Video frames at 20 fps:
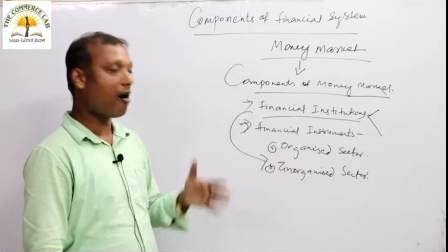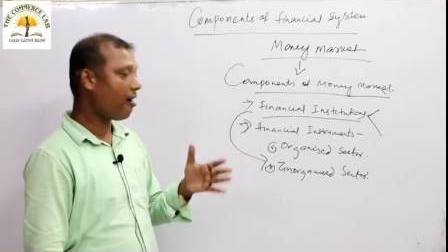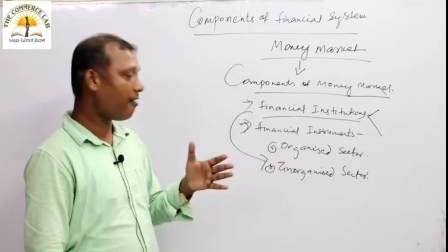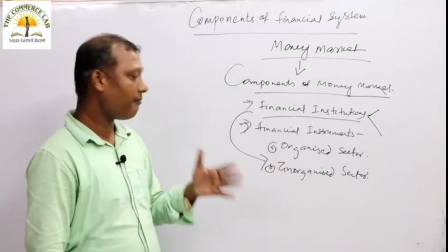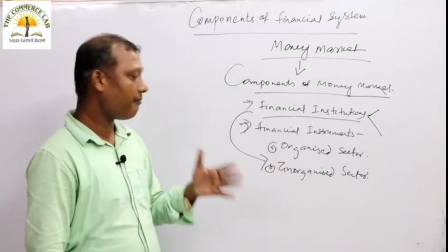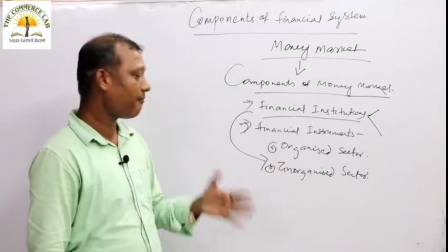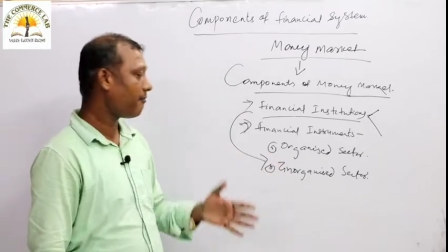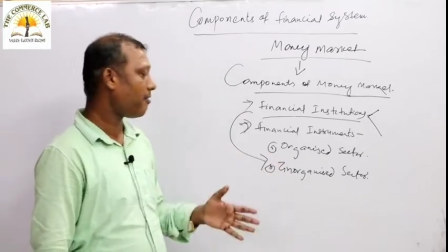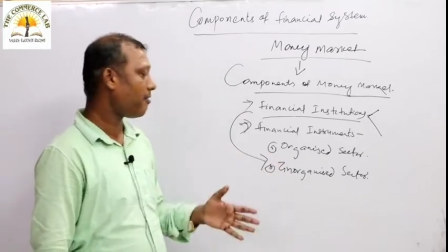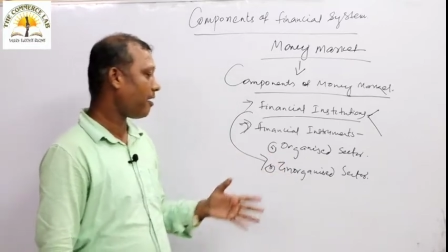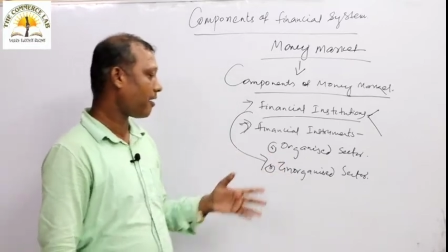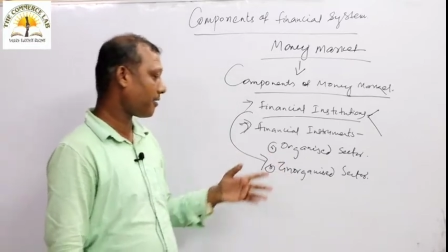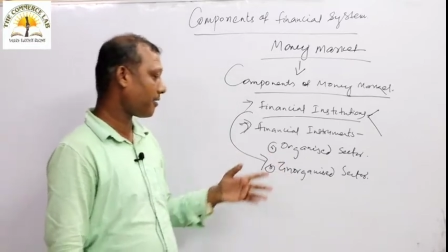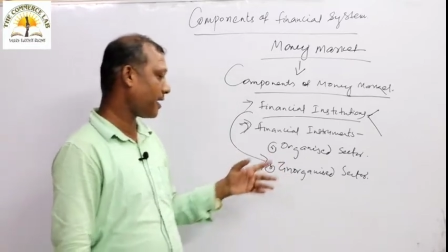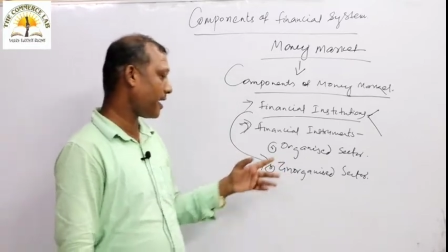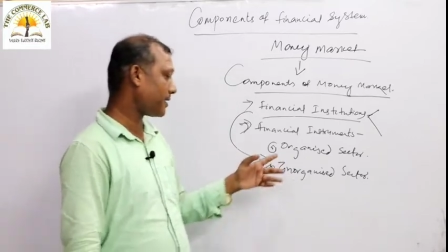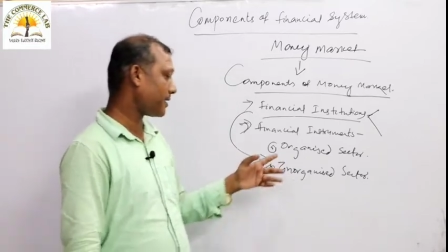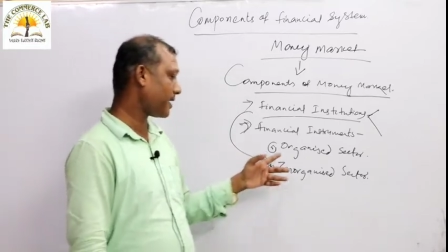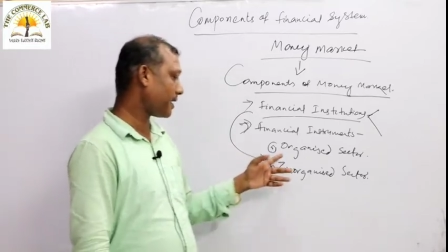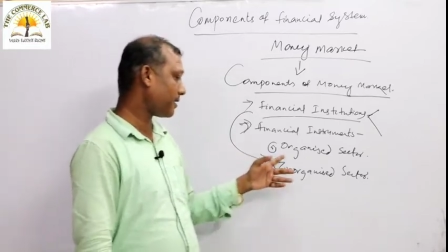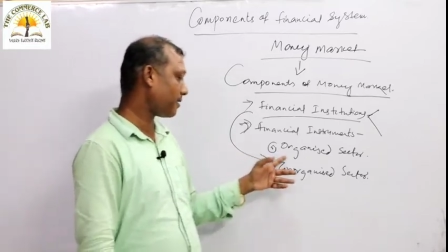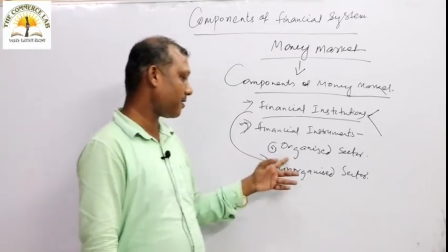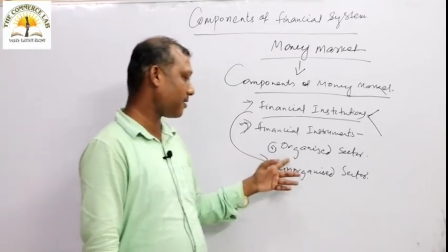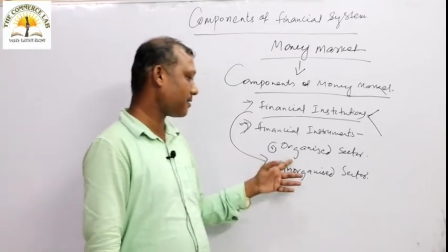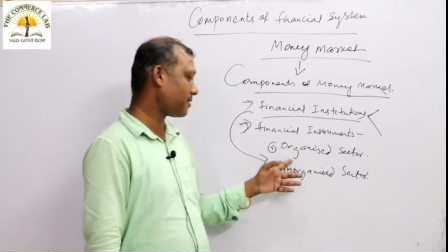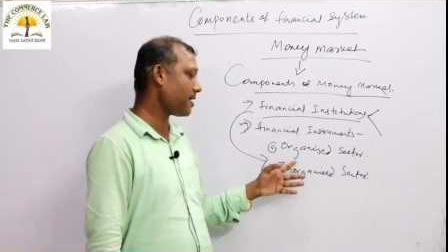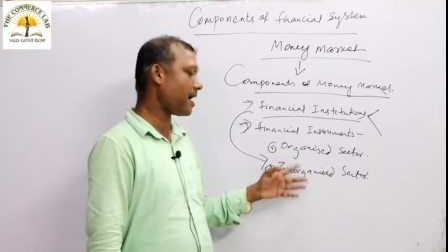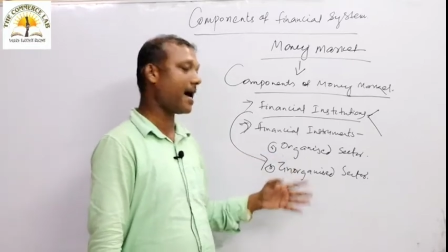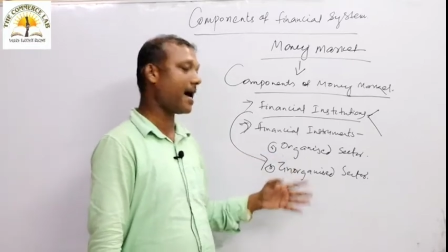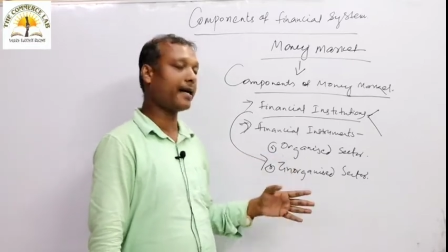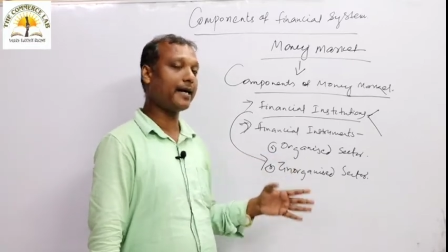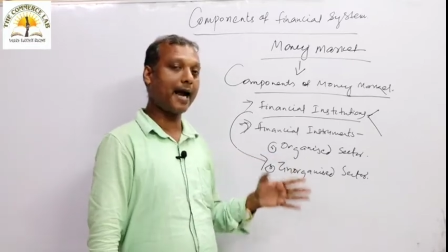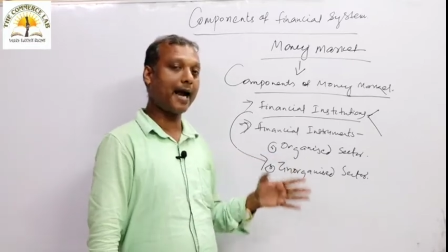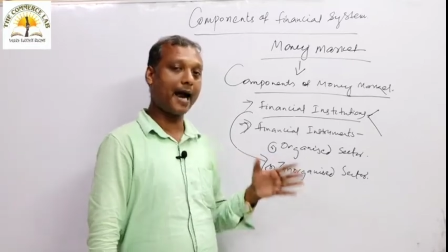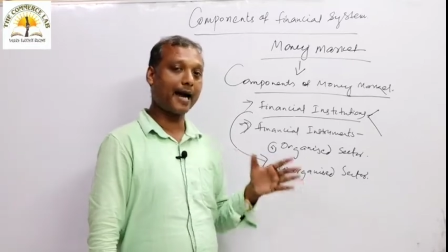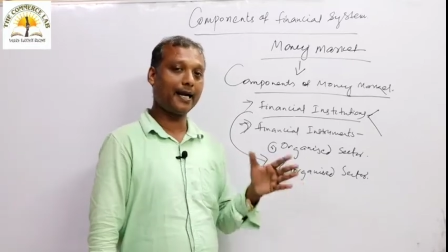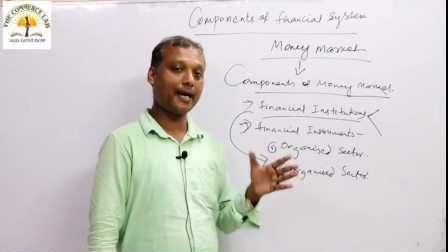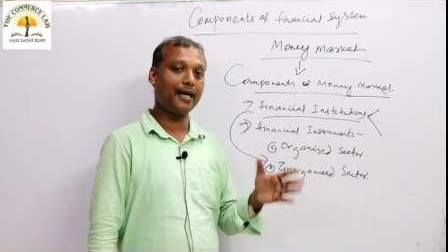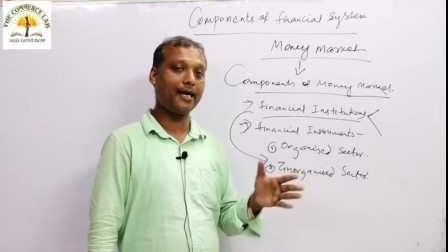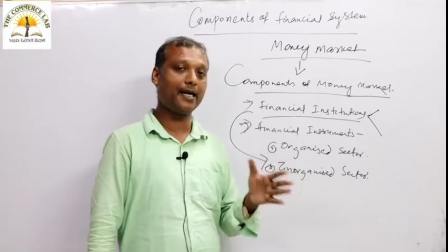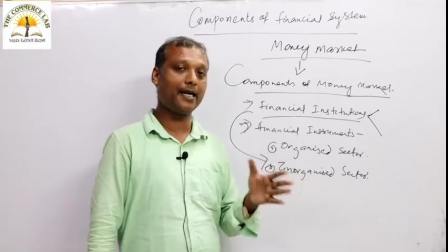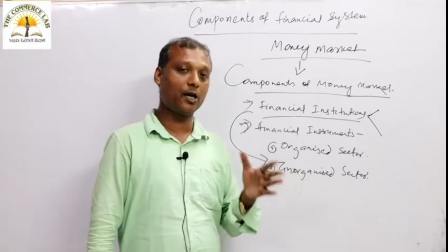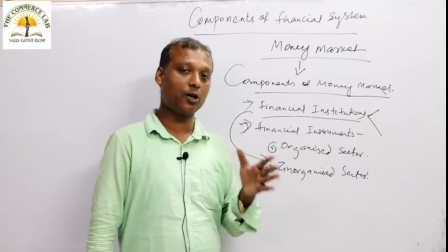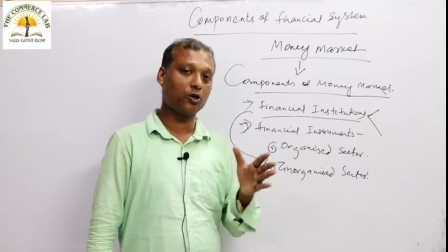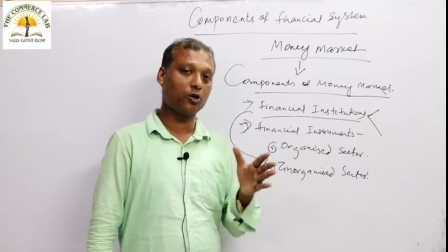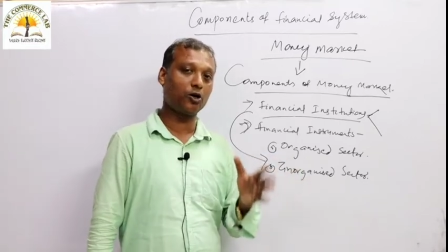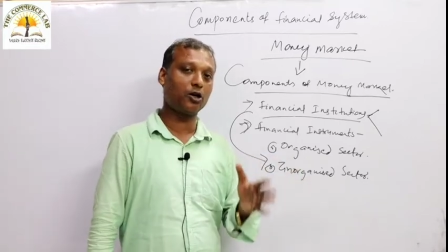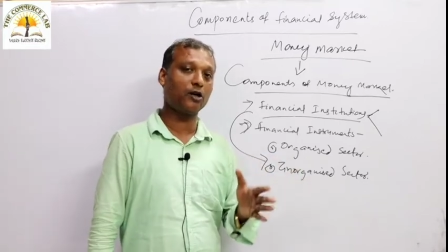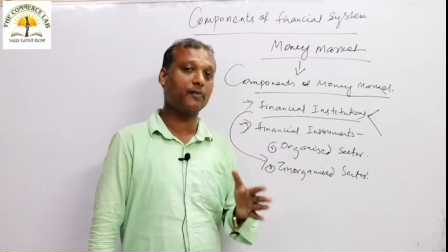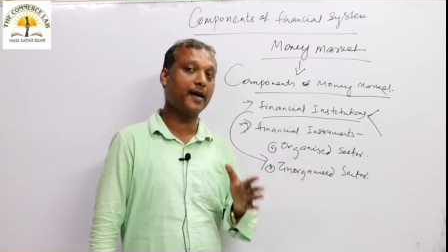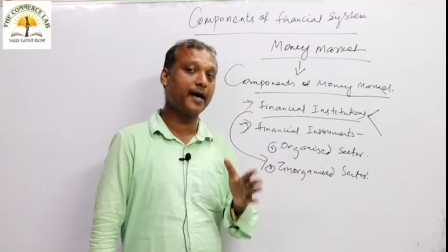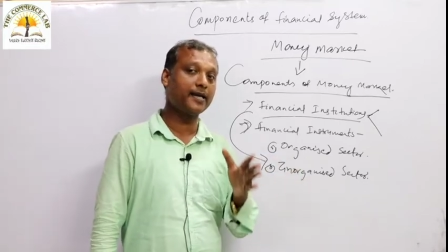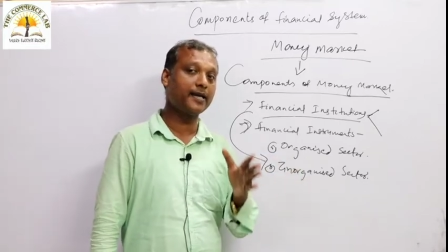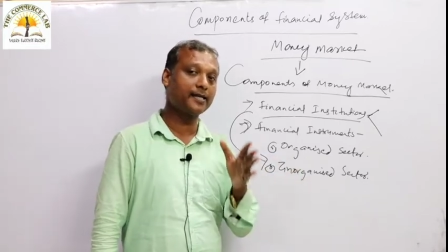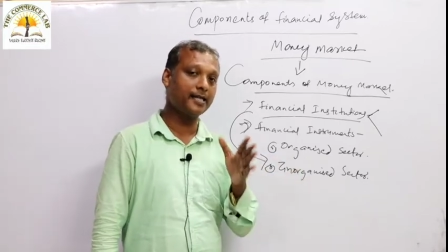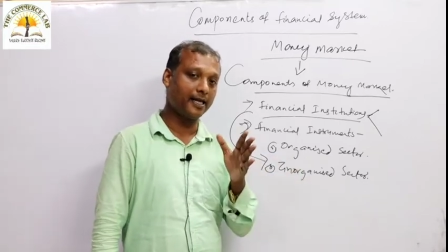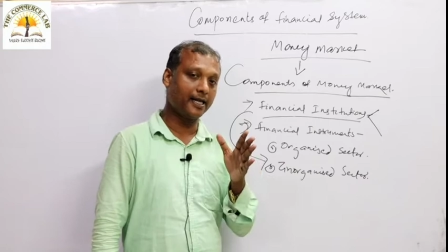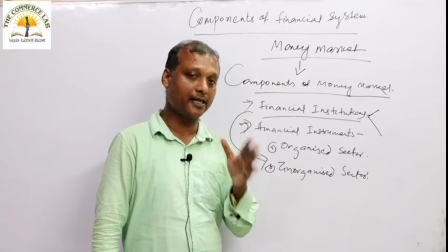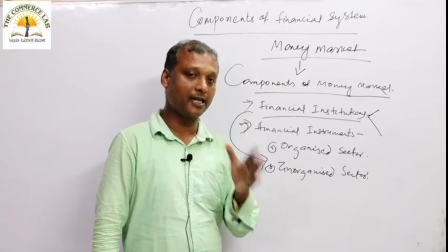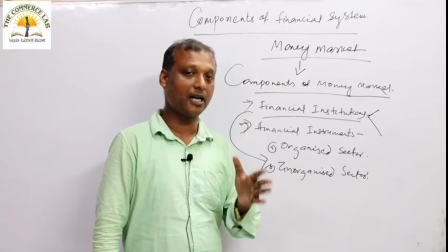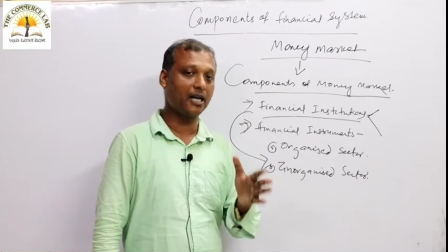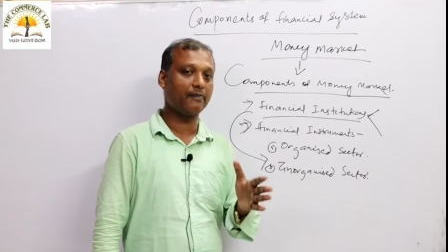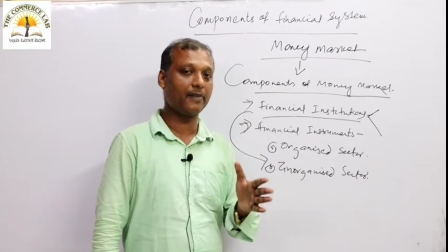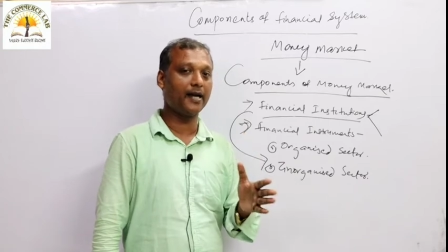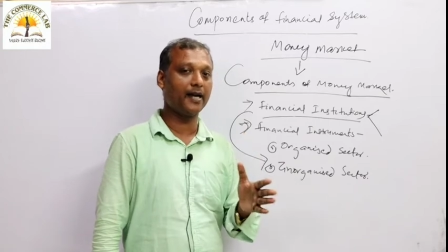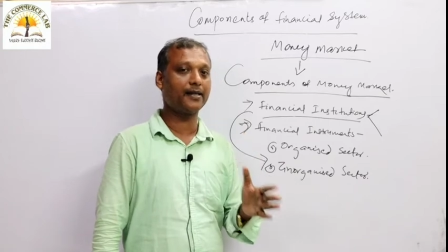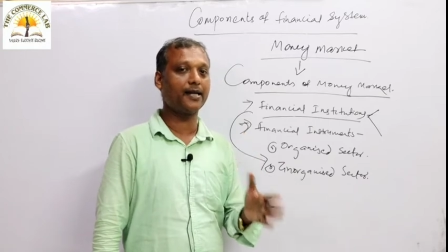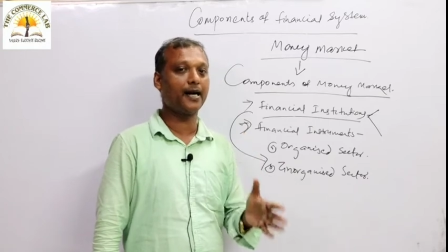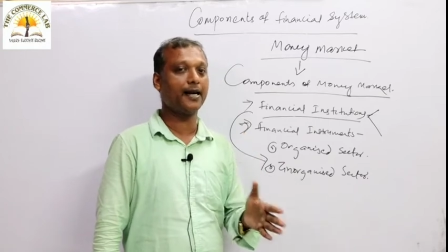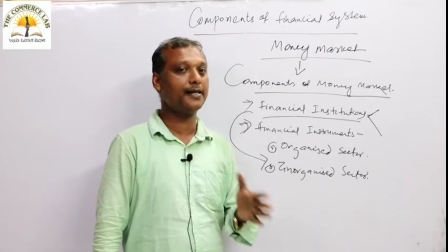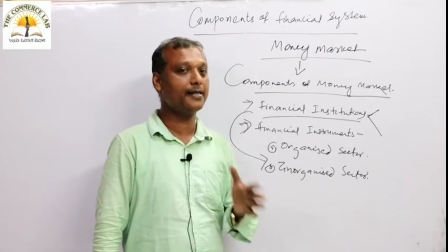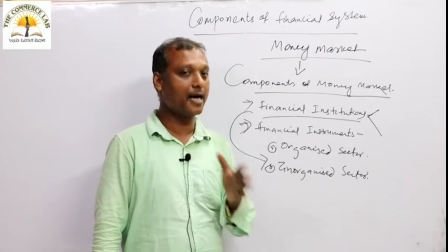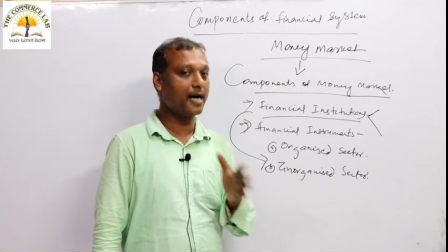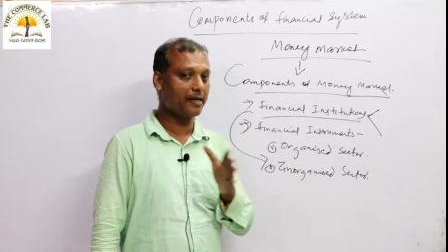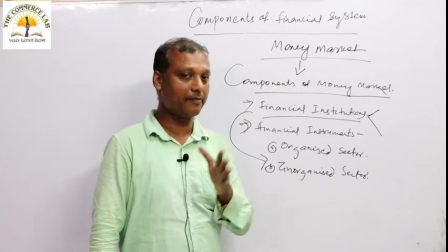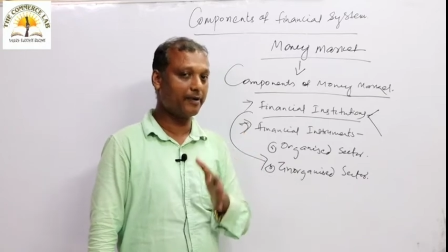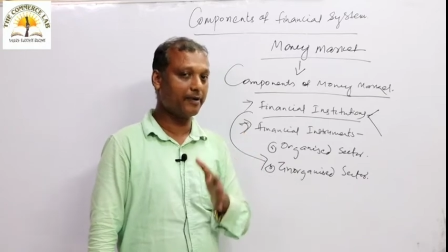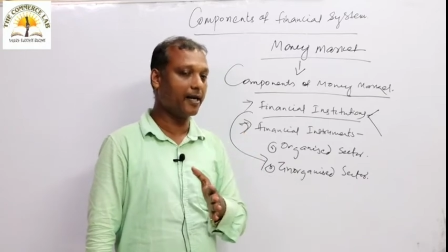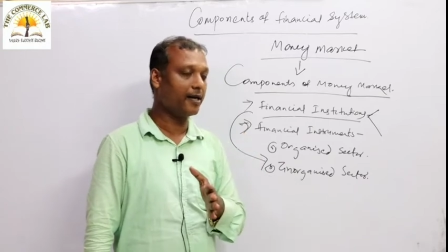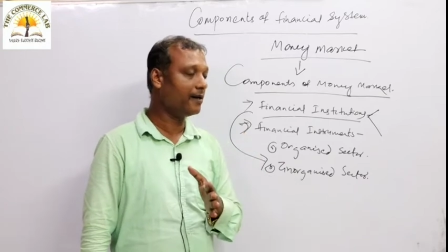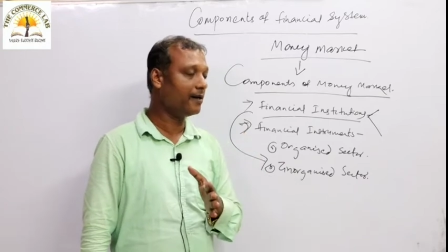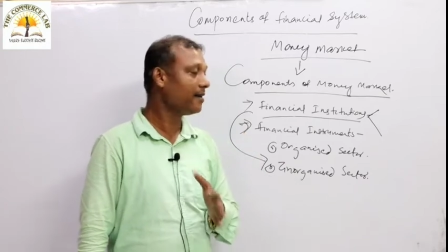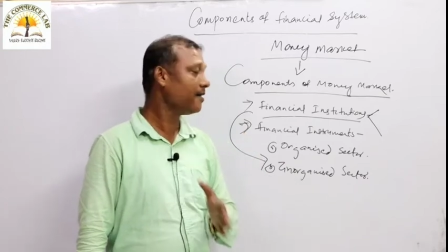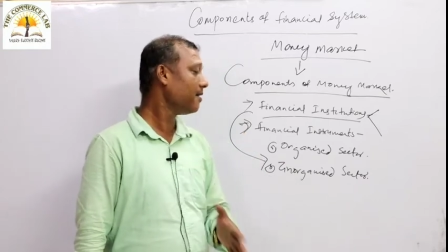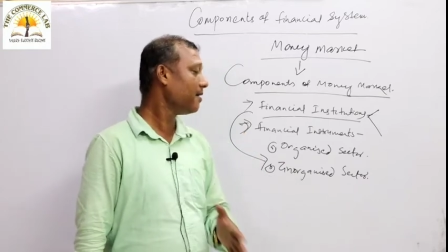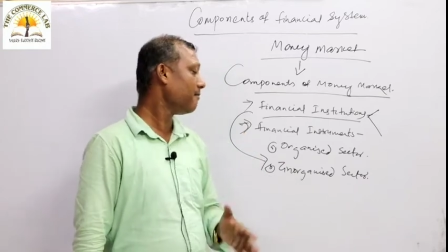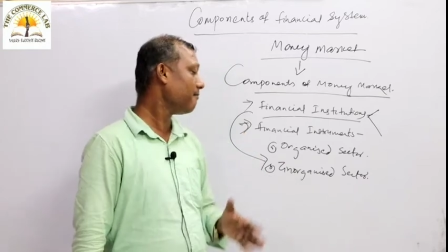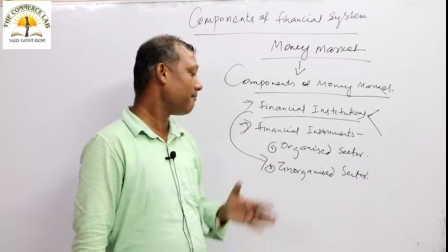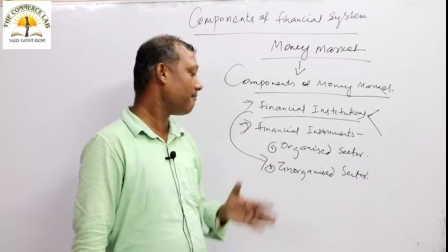of organized sectors are directly controlled by central bank, that is RBI,